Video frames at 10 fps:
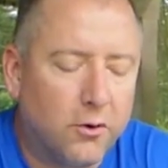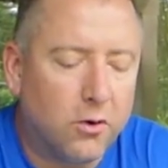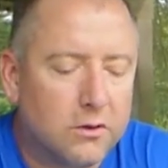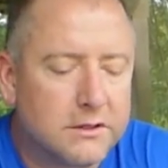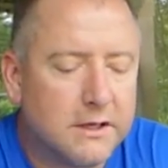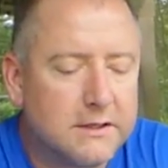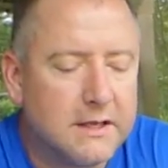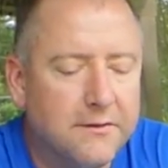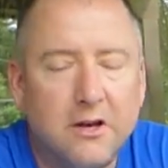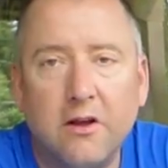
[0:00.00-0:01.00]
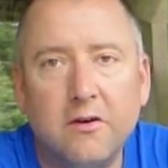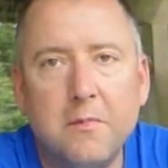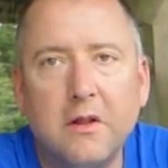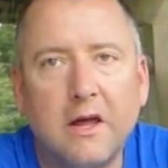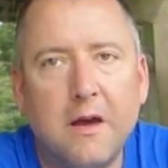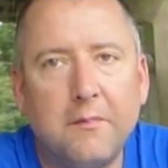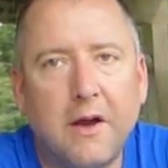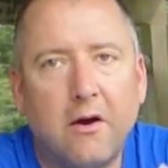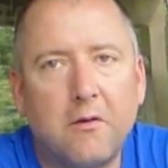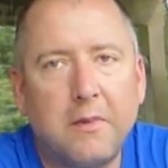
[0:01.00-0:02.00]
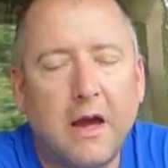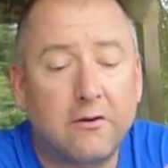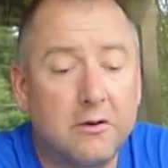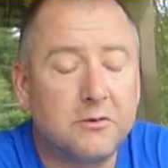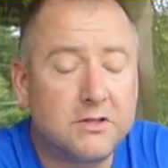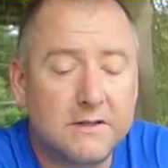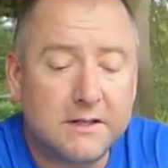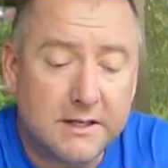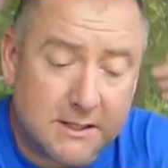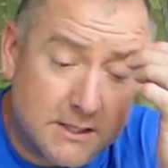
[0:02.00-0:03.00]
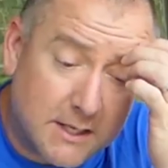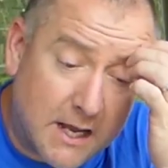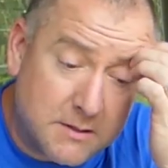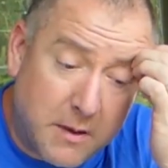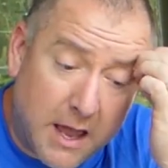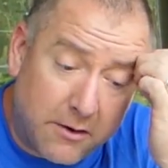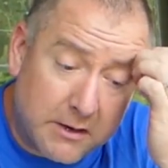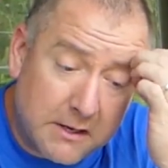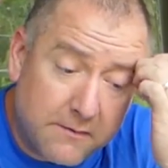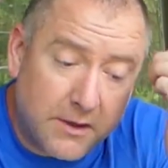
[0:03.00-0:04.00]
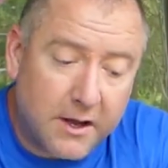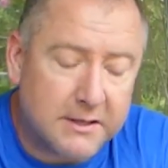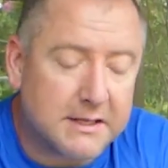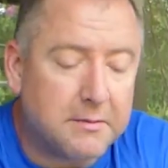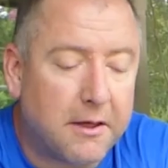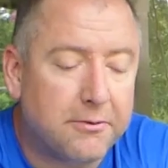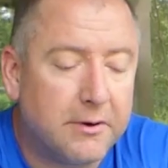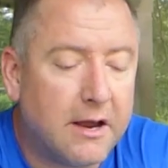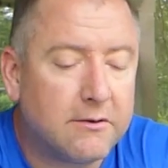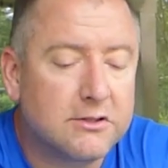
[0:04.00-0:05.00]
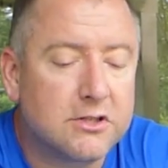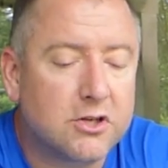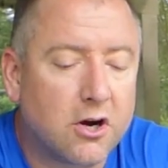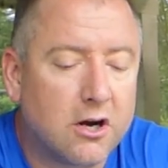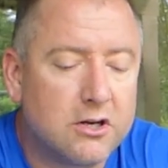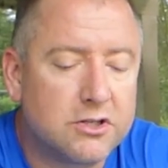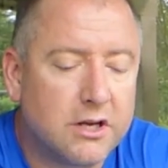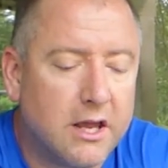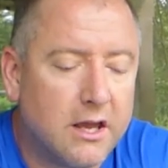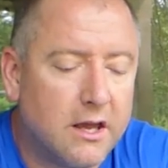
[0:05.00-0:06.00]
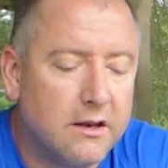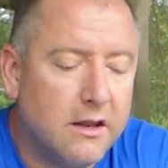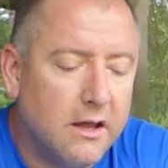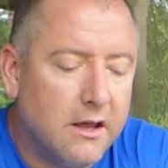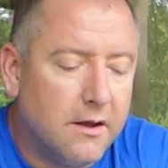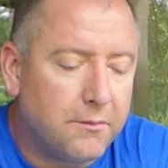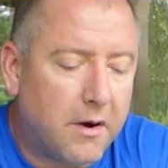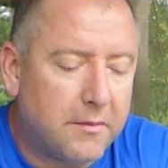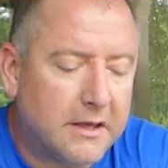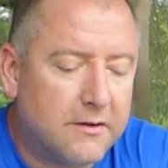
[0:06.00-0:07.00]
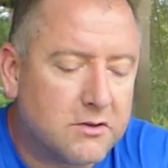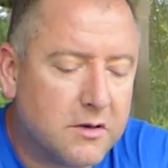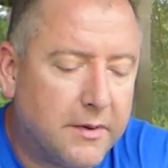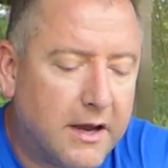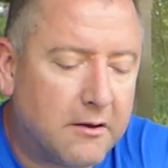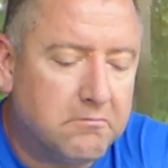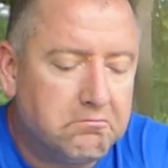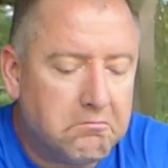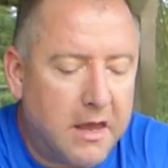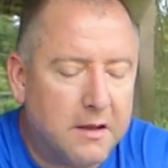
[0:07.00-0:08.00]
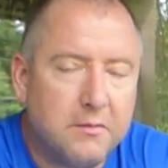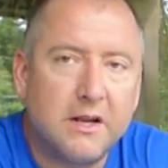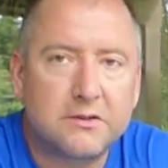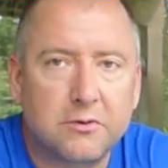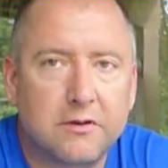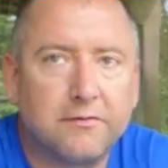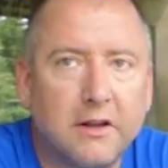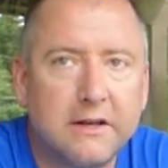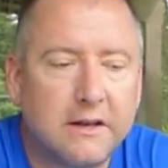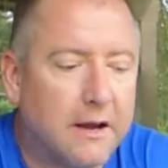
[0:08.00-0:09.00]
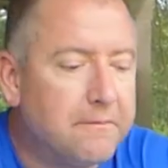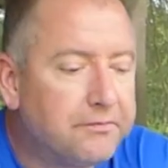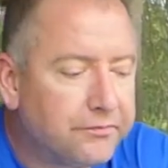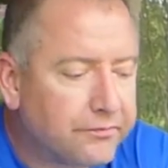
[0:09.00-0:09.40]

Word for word: volt, 700 milliamp hour battery, which is a decent sized battery. Uh, it takes about three hours to charge and probably gives you about eight minutes worth of flight time.